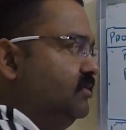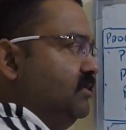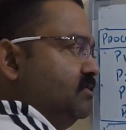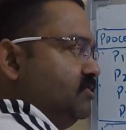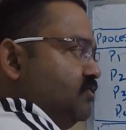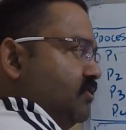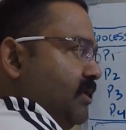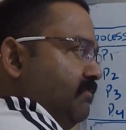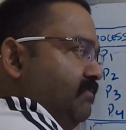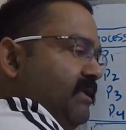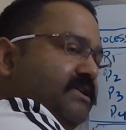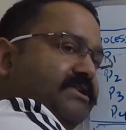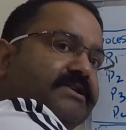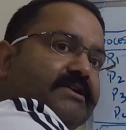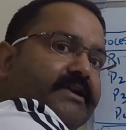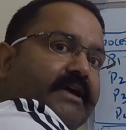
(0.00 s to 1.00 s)
So
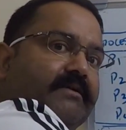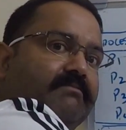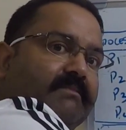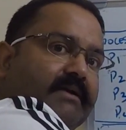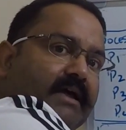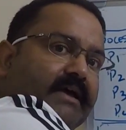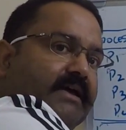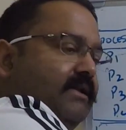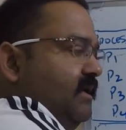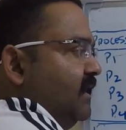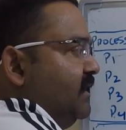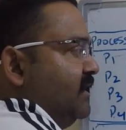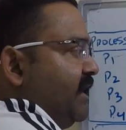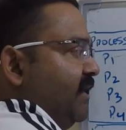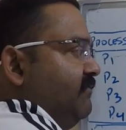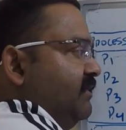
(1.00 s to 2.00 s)
completion time 9,
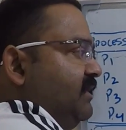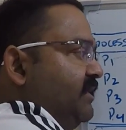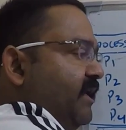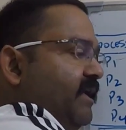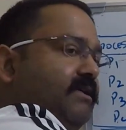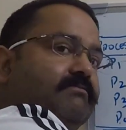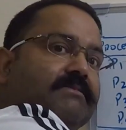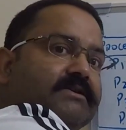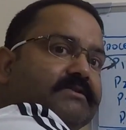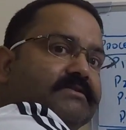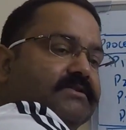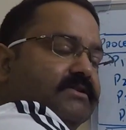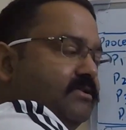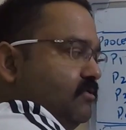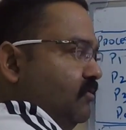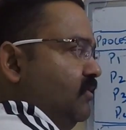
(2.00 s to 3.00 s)
arrival time
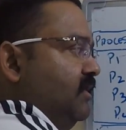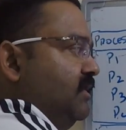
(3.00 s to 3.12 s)
0.